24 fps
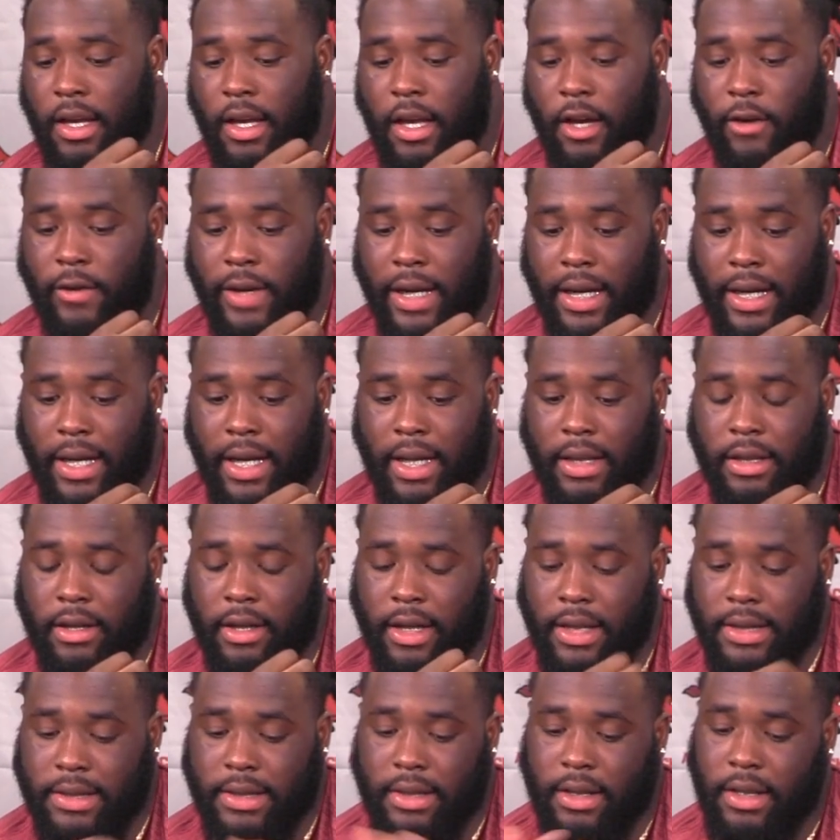And when I got there,
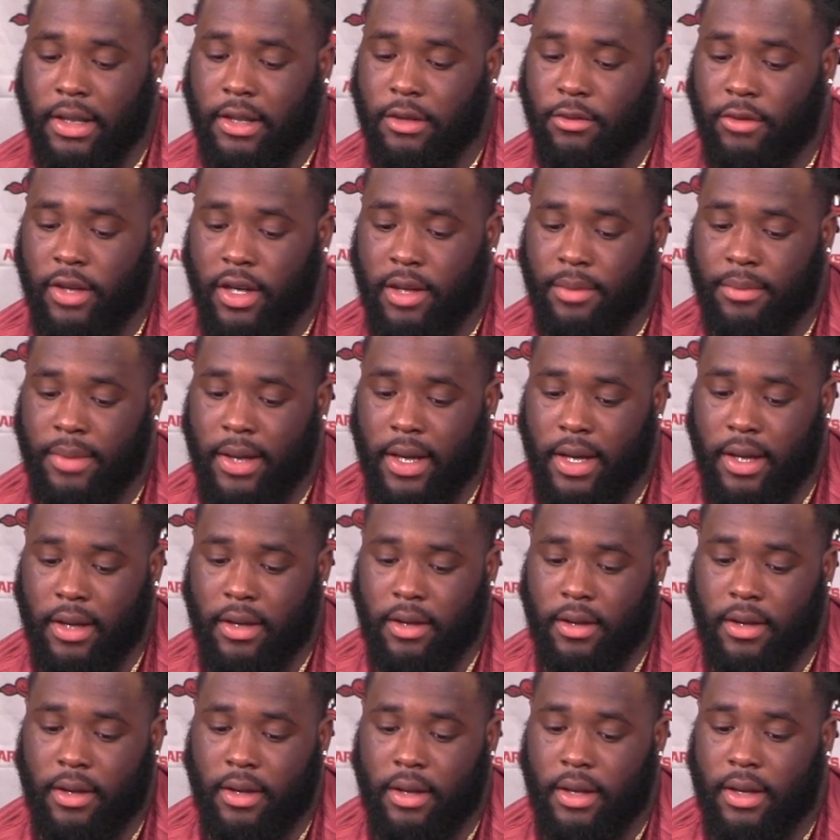I seen the running back.
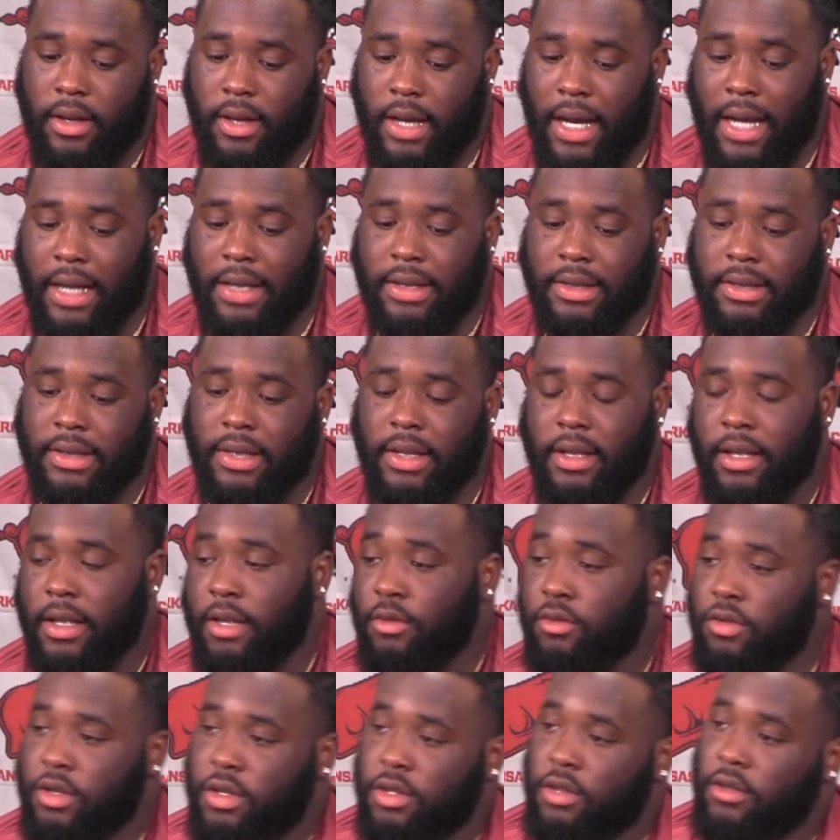I could tell he
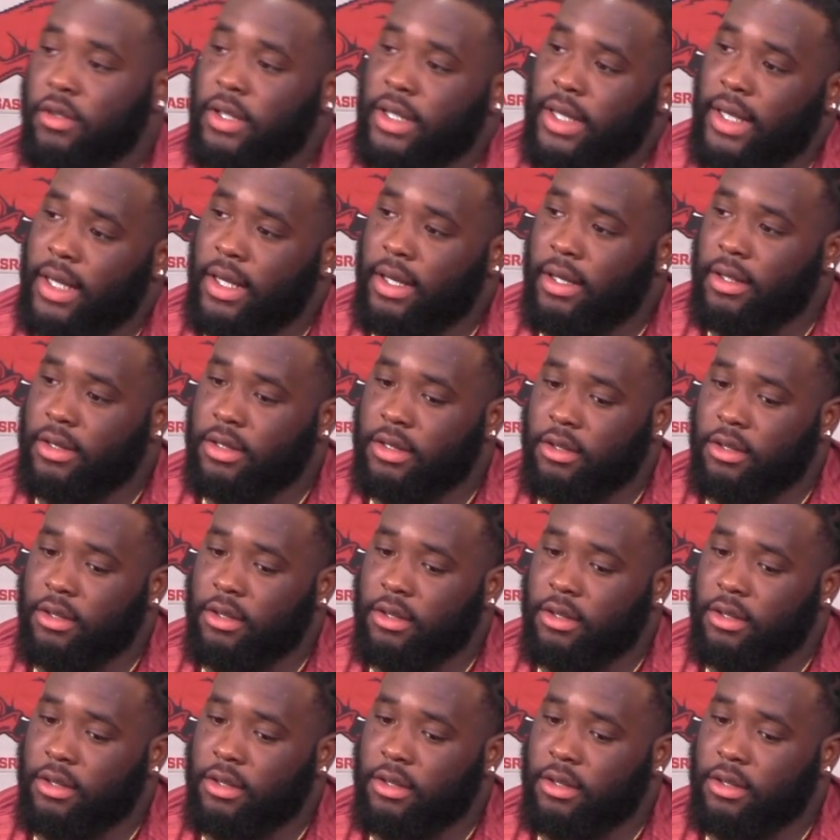was slowing down,